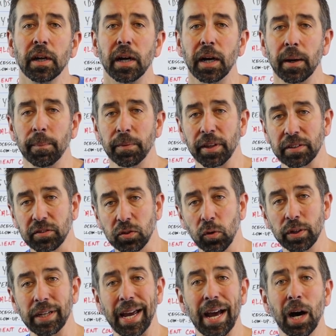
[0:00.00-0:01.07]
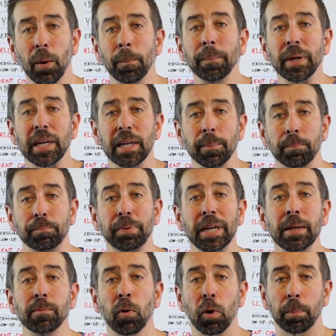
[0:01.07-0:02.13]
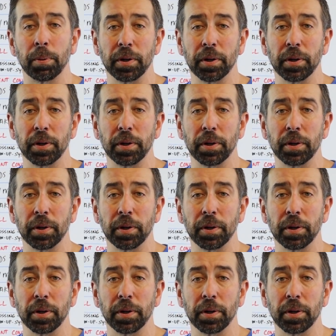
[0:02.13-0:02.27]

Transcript: that's going to help me be more